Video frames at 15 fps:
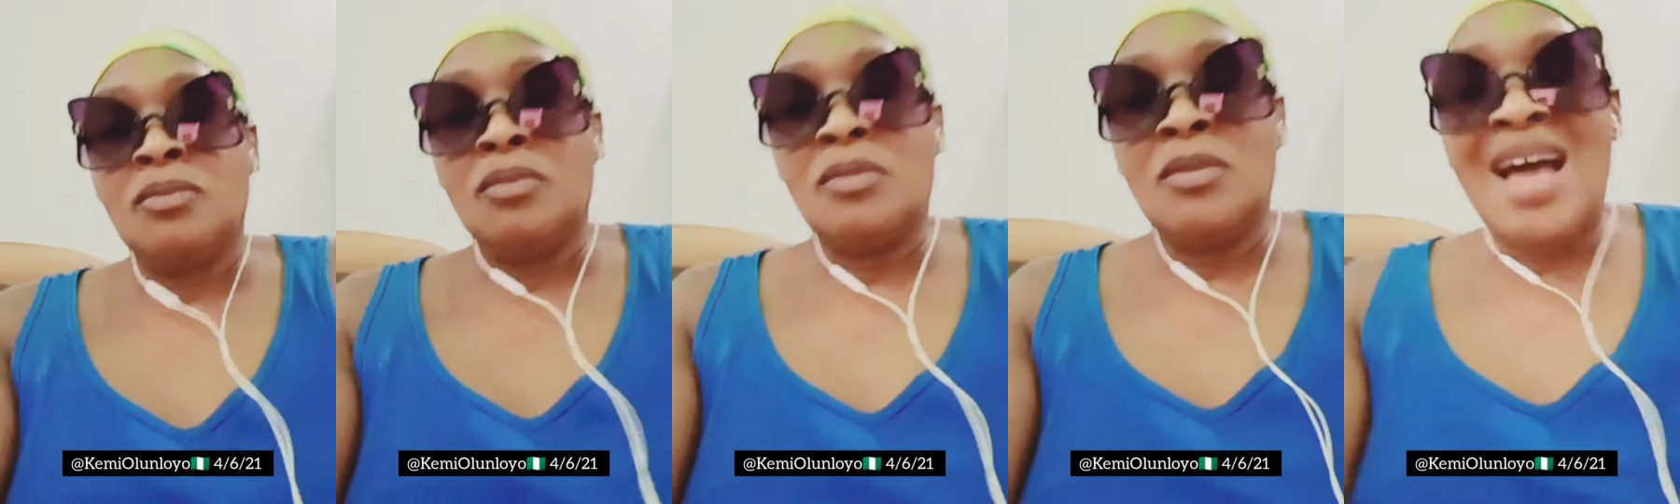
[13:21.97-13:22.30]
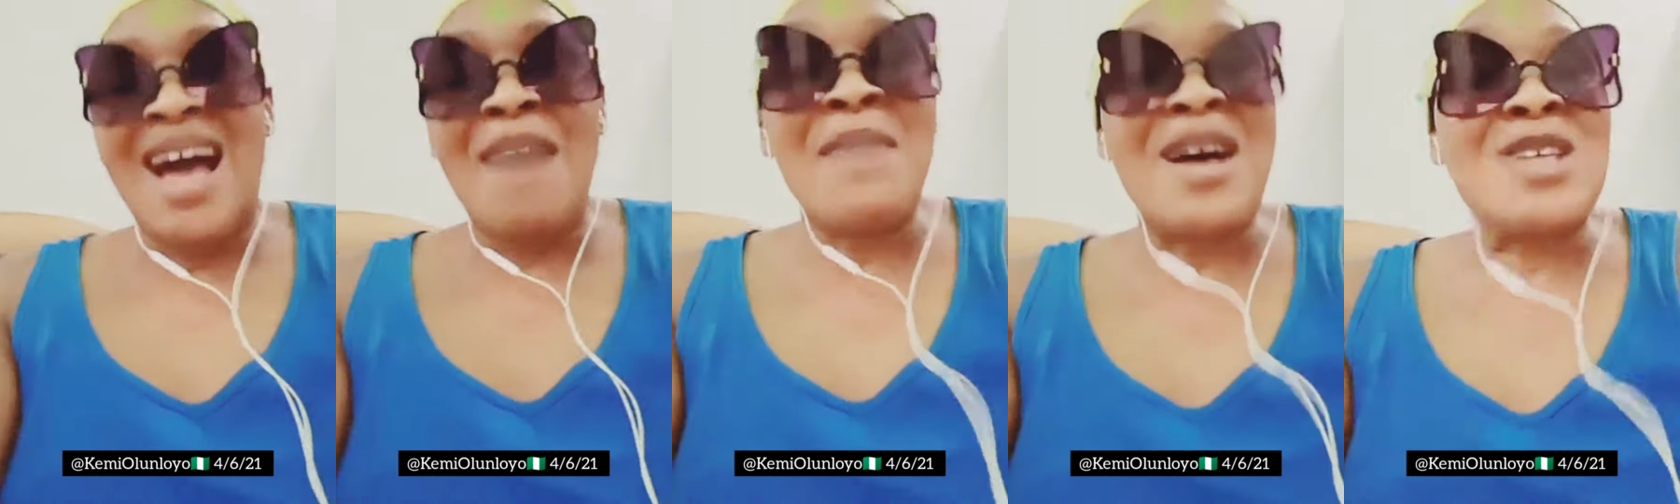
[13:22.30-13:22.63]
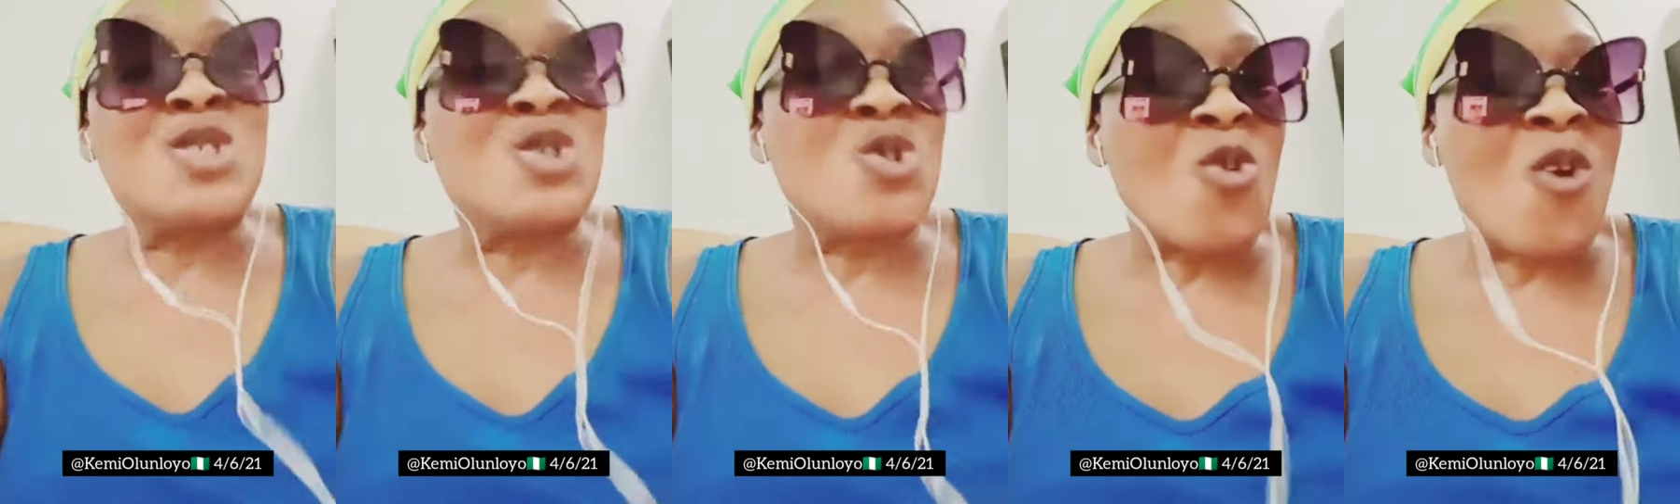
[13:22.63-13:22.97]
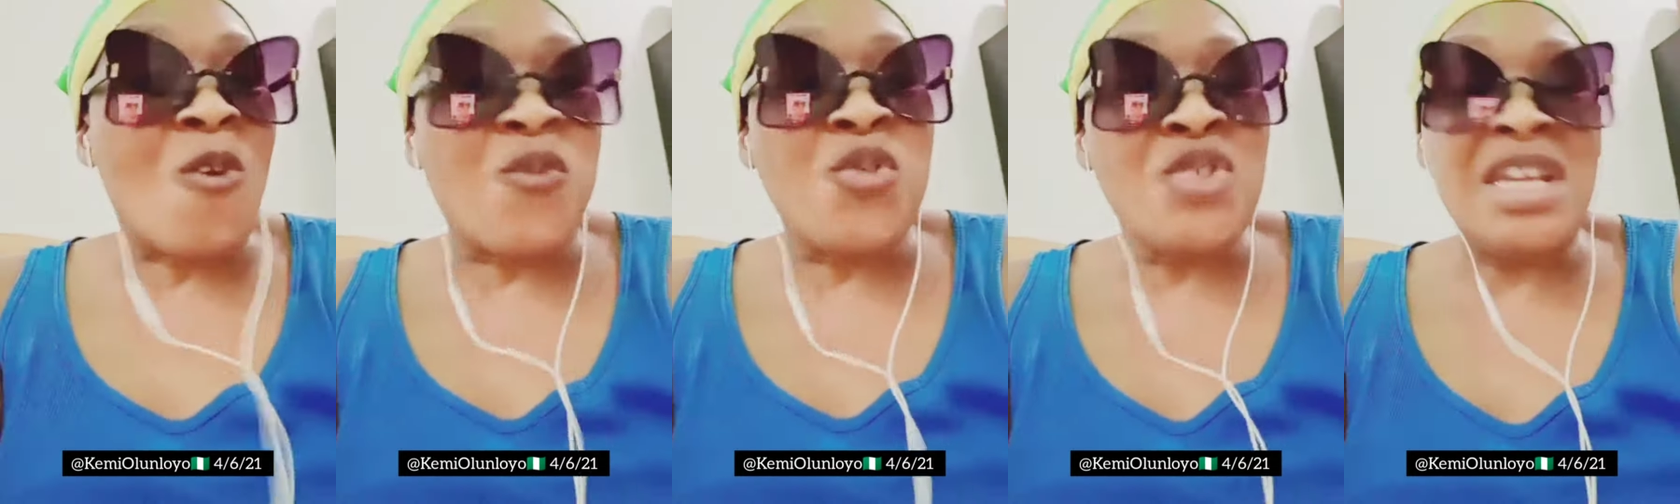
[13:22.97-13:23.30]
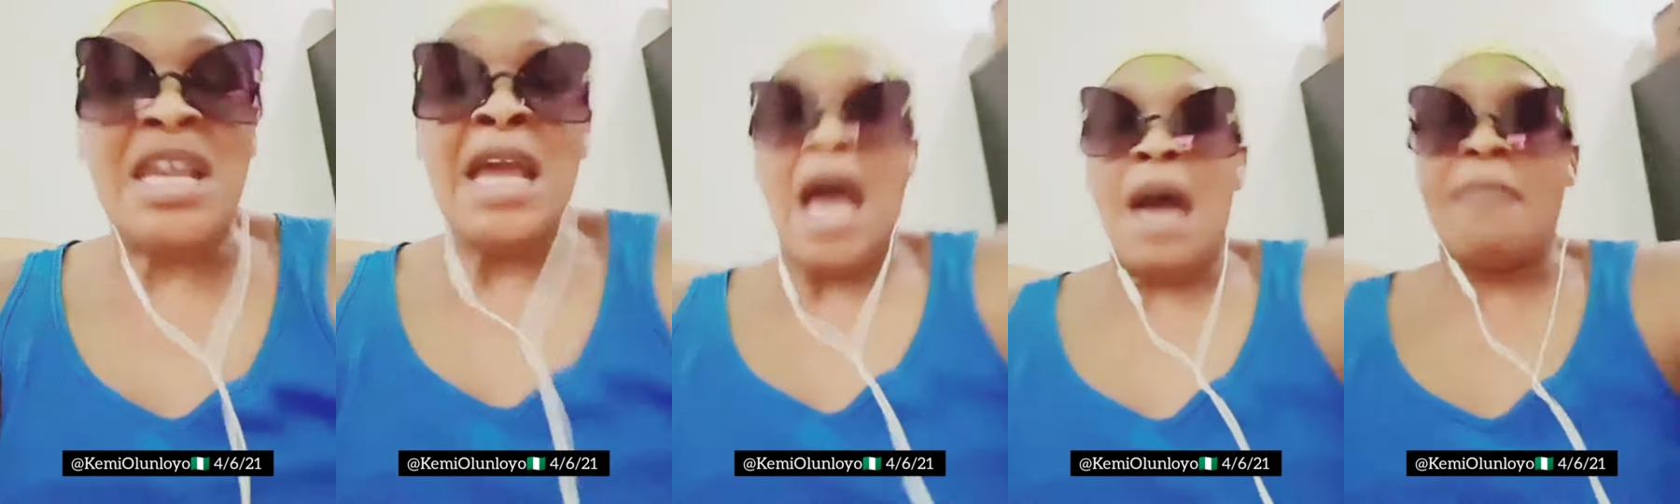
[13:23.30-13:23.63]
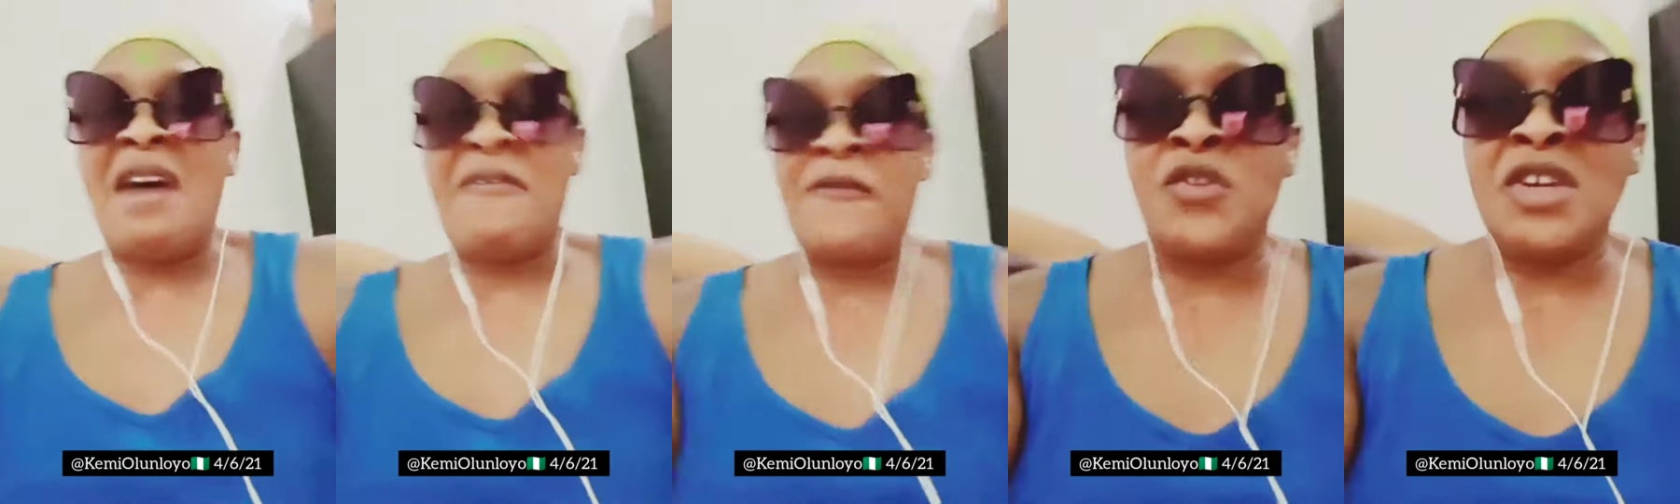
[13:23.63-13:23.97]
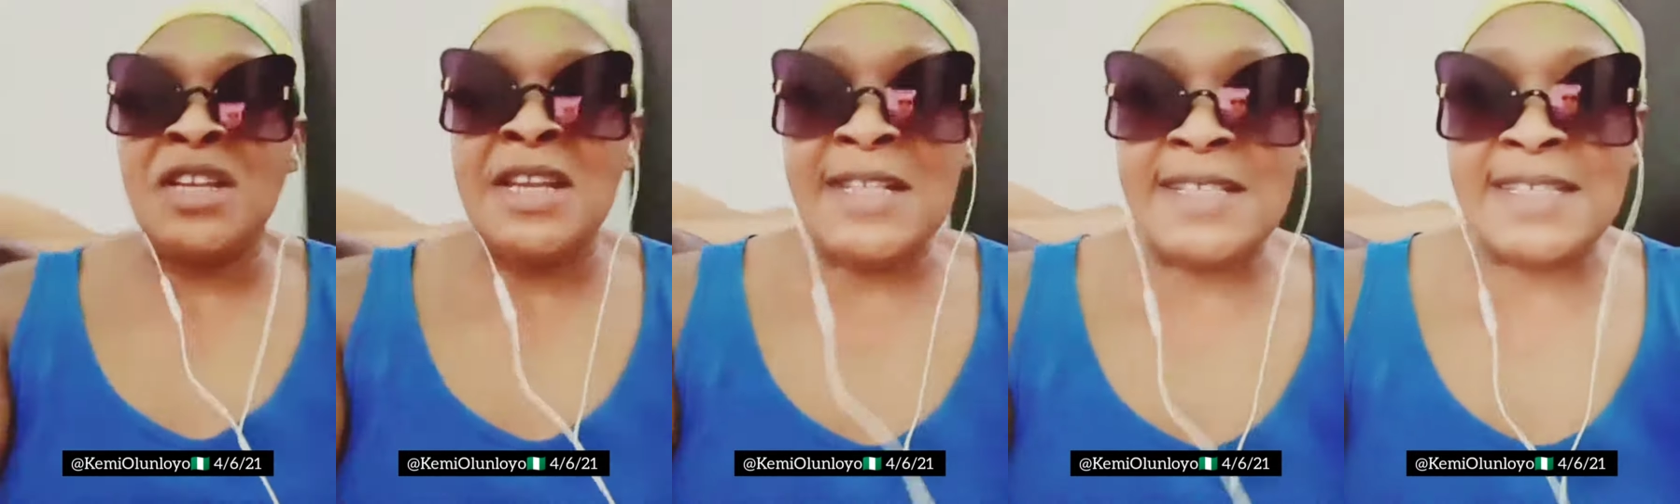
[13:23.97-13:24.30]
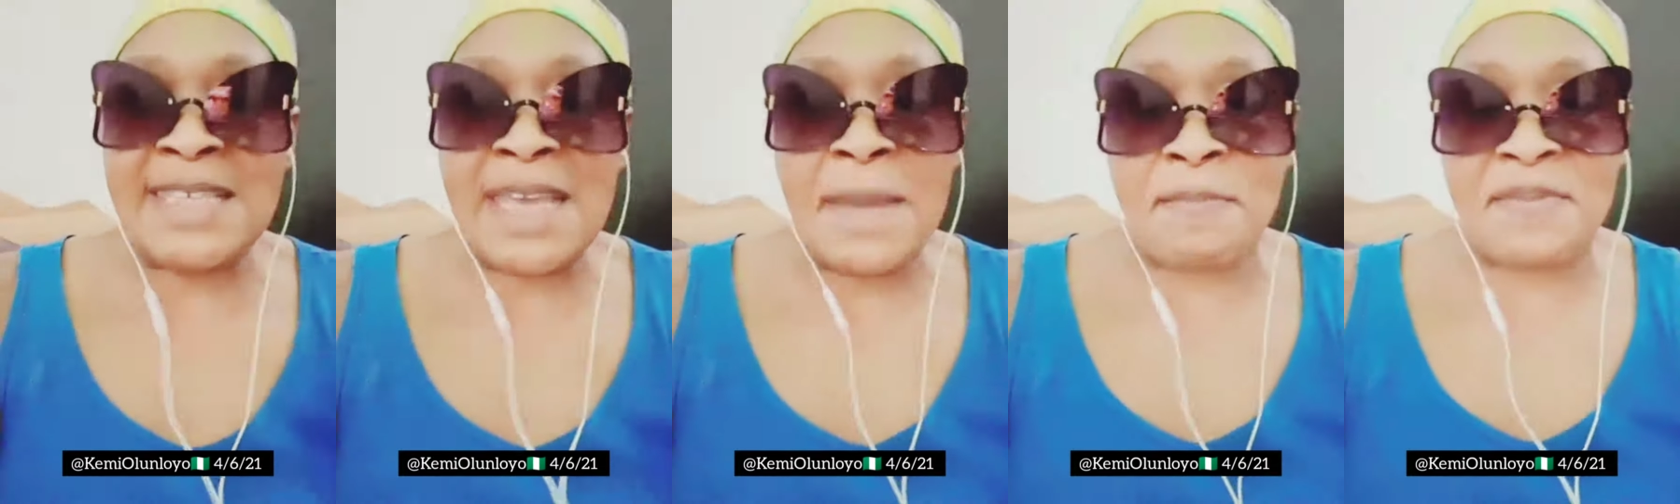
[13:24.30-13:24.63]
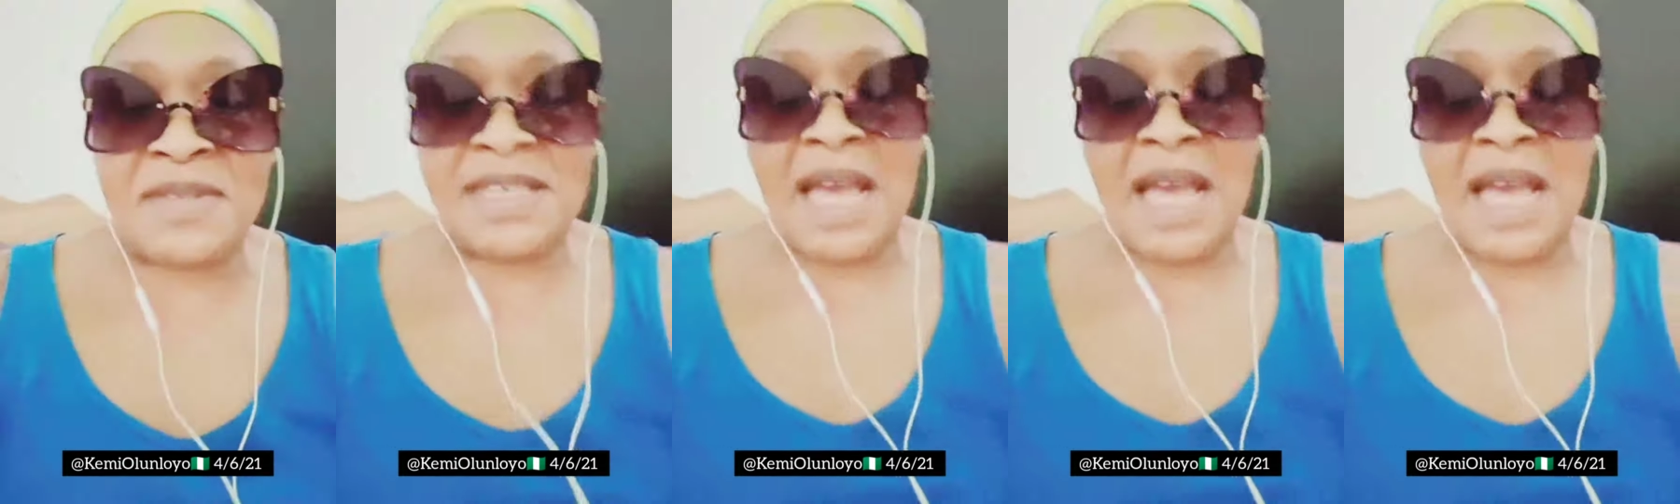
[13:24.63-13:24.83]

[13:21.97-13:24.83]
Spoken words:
I'm a sorrow for you. I'm a funny tips.